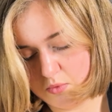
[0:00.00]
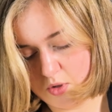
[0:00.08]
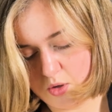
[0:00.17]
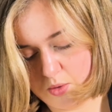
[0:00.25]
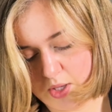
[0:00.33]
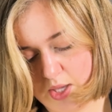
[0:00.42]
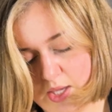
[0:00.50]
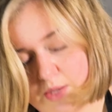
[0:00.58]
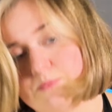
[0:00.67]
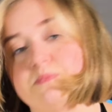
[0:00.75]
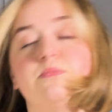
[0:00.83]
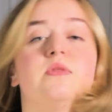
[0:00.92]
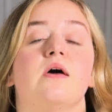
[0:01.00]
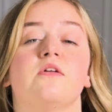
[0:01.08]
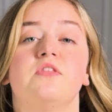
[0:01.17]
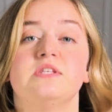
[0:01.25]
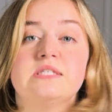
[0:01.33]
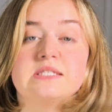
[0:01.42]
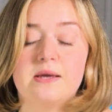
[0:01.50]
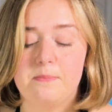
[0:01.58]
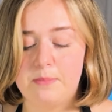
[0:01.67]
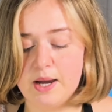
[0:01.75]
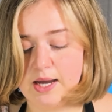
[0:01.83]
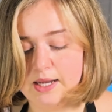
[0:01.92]
Okay, now that this is
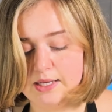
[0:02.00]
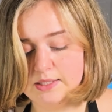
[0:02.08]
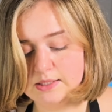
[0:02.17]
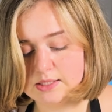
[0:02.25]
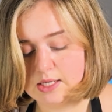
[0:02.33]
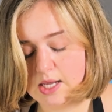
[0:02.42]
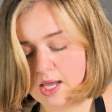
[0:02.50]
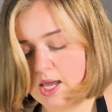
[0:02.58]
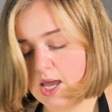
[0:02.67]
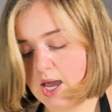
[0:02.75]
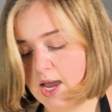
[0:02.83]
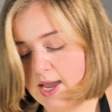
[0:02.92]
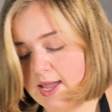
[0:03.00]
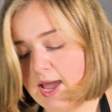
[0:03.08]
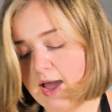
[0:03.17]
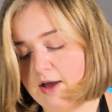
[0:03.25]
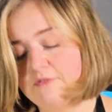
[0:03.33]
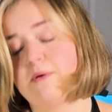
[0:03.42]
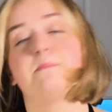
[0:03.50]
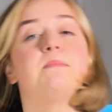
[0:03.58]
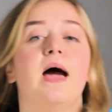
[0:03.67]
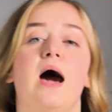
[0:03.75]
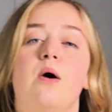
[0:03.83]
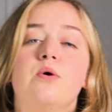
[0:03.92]
combined, I have
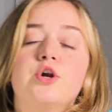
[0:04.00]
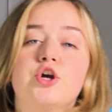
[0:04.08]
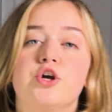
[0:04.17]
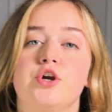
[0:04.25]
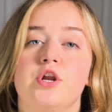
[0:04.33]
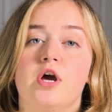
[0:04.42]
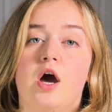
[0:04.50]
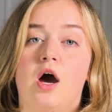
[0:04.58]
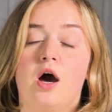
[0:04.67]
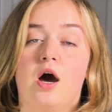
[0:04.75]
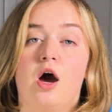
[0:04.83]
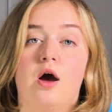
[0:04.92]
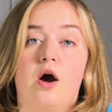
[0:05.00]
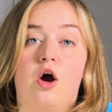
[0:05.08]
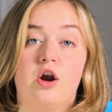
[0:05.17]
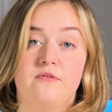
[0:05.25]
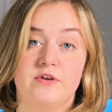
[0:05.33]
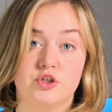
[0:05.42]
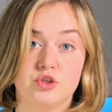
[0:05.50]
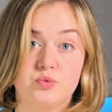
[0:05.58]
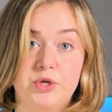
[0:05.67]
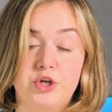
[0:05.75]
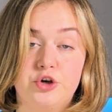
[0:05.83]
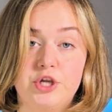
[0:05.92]
powdered artificial
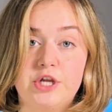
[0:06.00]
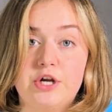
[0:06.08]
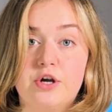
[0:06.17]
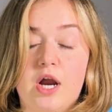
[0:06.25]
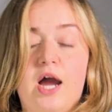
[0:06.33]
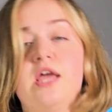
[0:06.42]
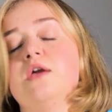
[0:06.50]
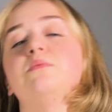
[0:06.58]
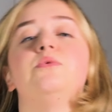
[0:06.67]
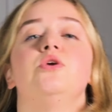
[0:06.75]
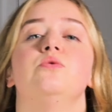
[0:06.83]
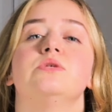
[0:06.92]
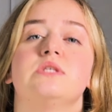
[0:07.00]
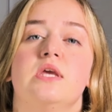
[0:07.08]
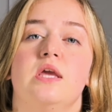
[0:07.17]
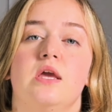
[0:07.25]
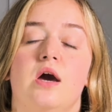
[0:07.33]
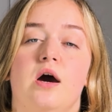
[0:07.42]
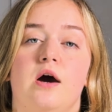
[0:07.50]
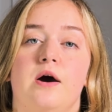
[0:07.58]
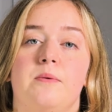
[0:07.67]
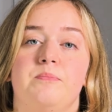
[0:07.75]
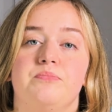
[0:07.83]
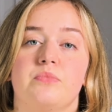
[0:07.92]
sweetener here. I am using
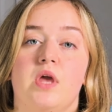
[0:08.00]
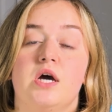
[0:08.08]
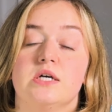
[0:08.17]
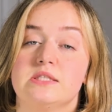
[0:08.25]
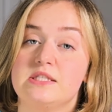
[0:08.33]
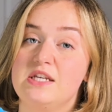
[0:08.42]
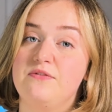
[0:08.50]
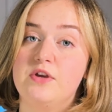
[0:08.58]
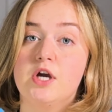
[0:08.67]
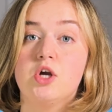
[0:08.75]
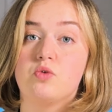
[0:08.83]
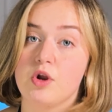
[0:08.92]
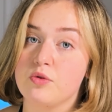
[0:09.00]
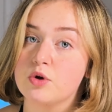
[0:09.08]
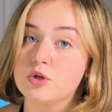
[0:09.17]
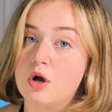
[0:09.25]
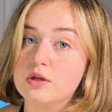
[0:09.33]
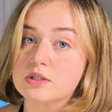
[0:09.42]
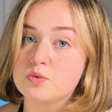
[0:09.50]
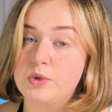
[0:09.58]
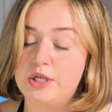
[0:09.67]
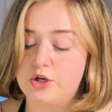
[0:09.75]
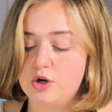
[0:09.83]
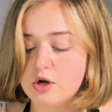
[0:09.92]
a Stevia Erythritol
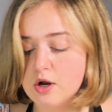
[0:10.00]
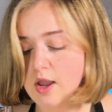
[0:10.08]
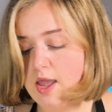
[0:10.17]
sweetener.